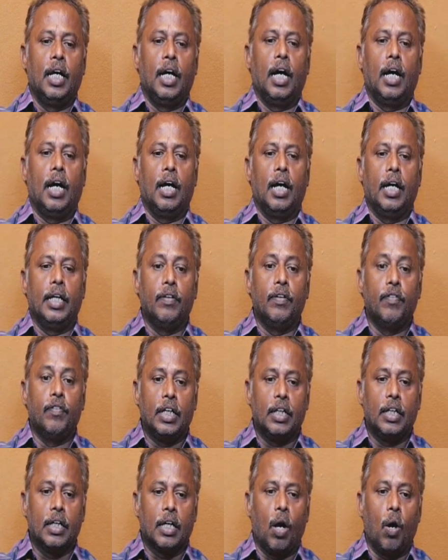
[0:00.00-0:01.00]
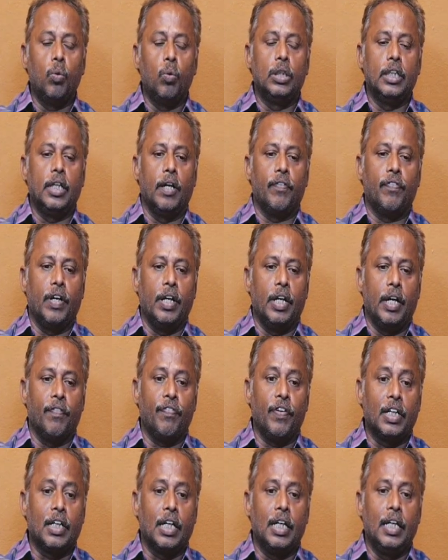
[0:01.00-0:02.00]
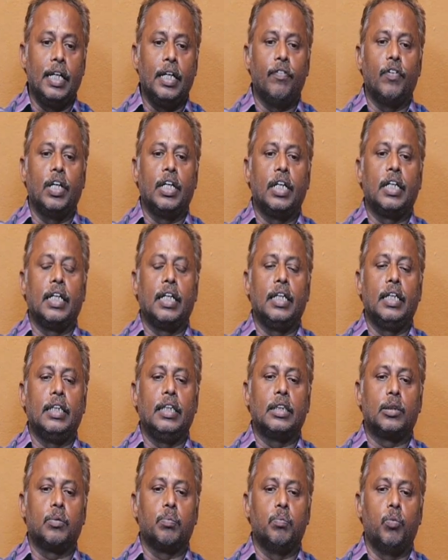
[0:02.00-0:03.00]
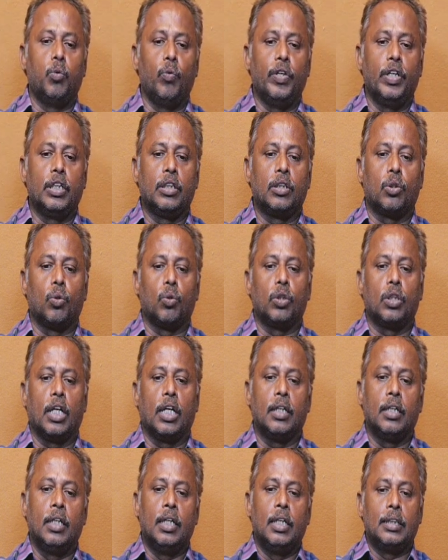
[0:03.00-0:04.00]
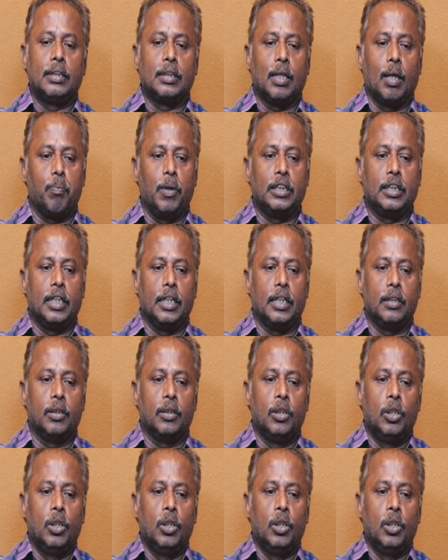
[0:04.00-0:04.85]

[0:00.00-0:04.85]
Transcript: how the effectively inventory is moving through the supply chain.